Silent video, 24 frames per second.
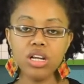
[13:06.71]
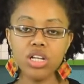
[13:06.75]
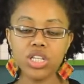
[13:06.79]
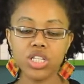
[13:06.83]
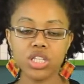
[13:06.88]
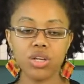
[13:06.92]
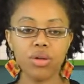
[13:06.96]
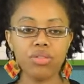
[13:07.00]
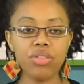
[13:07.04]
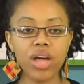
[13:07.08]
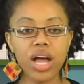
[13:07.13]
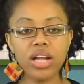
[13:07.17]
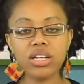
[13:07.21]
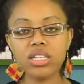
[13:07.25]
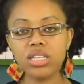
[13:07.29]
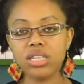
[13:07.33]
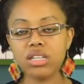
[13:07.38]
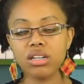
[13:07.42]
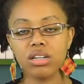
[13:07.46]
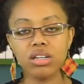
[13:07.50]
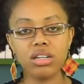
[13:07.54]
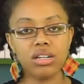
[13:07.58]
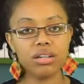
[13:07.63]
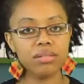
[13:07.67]
So that's
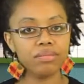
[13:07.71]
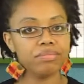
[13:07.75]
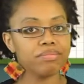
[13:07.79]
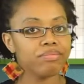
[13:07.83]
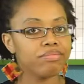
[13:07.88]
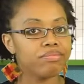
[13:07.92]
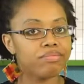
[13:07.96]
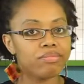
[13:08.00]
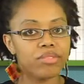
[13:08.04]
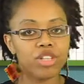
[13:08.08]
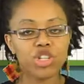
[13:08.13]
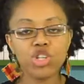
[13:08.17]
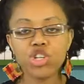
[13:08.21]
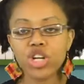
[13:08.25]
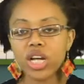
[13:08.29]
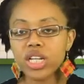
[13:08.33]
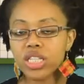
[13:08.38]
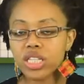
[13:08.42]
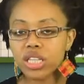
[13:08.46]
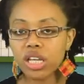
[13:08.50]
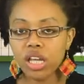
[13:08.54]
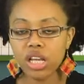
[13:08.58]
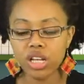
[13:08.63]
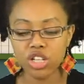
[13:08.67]
the
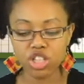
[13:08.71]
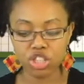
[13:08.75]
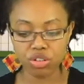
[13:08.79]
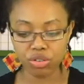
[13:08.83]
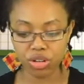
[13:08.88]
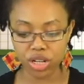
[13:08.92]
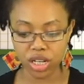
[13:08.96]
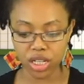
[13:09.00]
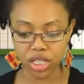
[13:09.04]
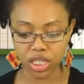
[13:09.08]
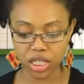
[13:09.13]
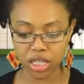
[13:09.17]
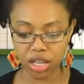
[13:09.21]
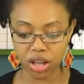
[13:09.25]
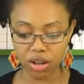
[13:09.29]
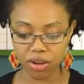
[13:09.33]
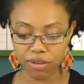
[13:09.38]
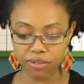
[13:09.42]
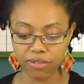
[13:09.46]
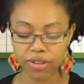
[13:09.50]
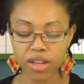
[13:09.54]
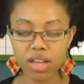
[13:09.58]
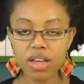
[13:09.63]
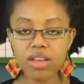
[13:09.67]
just the history
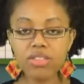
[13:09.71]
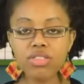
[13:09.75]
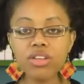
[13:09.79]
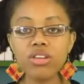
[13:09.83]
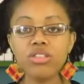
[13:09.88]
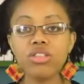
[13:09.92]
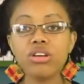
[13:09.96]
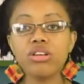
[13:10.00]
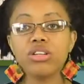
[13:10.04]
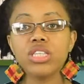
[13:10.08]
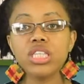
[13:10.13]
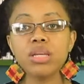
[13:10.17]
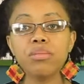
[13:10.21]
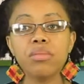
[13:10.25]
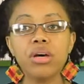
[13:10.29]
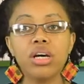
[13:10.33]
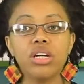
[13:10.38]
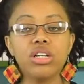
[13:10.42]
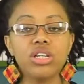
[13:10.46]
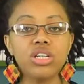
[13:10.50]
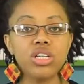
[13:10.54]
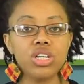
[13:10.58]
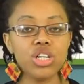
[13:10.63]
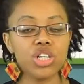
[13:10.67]
itself. Then there's some
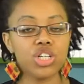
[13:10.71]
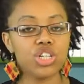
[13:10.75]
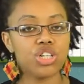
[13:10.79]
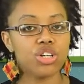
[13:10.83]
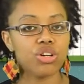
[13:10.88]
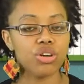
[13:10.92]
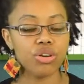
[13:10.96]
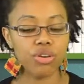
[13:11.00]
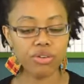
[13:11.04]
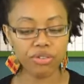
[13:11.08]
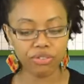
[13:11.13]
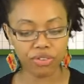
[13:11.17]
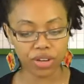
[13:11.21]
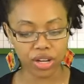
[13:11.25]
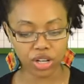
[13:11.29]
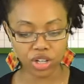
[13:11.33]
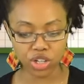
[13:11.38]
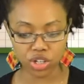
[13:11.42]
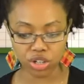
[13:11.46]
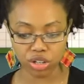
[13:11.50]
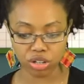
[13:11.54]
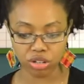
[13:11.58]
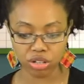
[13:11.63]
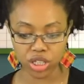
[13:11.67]
additional
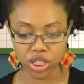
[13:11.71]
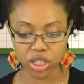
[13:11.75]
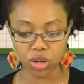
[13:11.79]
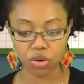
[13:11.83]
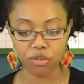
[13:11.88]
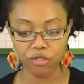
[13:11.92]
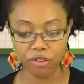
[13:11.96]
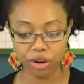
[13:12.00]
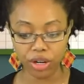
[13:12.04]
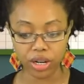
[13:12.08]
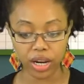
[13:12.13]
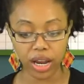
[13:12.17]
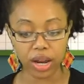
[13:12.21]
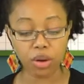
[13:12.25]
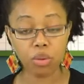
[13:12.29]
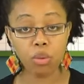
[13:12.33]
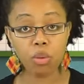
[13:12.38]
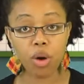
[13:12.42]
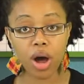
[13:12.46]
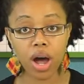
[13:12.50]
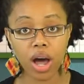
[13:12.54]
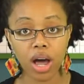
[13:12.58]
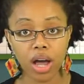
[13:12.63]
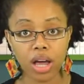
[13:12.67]
features. So for day
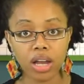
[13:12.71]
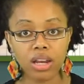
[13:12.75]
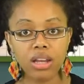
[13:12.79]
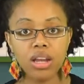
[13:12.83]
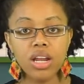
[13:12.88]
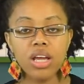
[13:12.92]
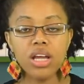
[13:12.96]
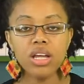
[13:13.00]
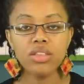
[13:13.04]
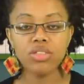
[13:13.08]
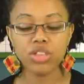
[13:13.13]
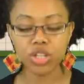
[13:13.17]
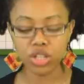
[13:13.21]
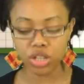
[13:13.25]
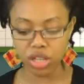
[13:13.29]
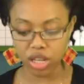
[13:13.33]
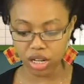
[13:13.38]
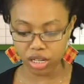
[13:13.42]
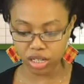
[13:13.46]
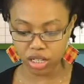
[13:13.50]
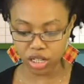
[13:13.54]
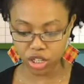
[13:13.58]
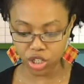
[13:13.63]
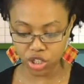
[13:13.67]
one, the
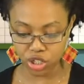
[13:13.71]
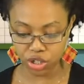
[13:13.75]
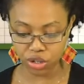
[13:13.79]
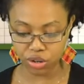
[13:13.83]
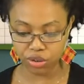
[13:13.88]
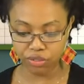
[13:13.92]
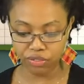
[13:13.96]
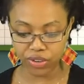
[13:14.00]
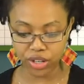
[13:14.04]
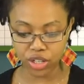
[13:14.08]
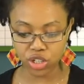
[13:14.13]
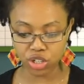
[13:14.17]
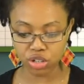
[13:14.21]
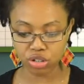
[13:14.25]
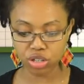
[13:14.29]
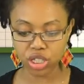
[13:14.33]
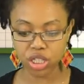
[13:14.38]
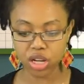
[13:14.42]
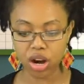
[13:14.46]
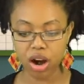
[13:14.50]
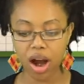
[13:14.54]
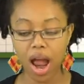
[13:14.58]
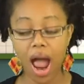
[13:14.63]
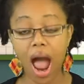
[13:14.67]
additional
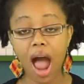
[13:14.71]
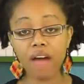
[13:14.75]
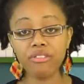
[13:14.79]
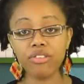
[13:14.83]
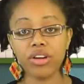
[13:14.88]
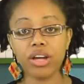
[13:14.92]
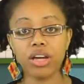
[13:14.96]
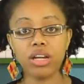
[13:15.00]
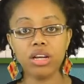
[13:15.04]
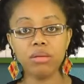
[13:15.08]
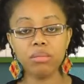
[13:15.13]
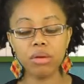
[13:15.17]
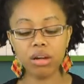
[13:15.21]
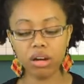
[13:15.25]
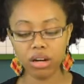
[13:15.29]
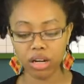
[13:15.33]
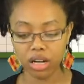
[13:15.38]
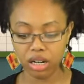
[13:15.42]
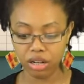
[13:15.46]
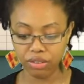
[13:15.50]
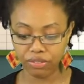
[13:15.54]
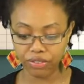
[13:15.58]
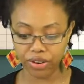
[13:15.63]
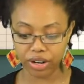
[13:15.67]
features are African
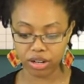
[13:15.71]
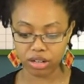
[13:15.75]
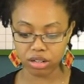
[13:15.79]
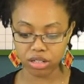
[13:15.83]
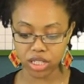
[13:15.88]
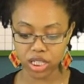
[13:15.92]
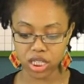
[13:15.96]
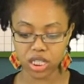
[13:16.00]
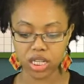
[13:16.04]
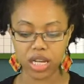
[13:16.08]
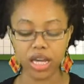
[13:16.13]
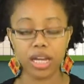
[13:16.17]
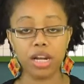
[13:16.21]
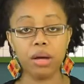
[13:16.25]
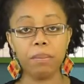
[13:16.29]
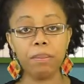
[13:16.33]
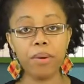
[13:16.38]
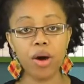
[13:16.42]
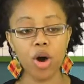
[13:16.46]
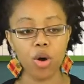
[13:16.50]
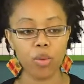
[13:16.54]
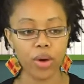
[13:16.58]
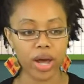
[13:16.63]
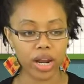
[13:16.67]
American first and a
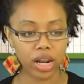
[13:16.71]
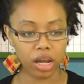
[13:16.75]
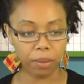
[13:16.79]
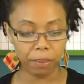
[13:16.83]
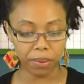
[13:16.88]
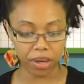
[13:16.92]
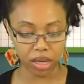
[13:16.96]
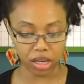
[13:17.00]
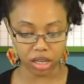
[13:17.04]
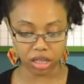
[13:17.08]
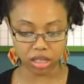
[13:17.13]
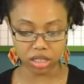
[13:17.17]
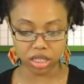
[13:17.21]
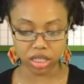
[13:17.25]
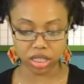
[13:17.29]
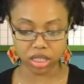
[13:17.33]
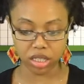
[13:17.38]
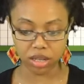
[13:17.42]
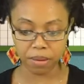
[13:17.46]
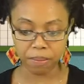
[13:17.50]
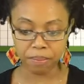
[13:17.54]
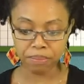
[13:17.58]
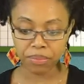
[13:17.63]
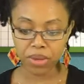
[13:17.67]
poetic
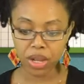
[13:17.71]
piece.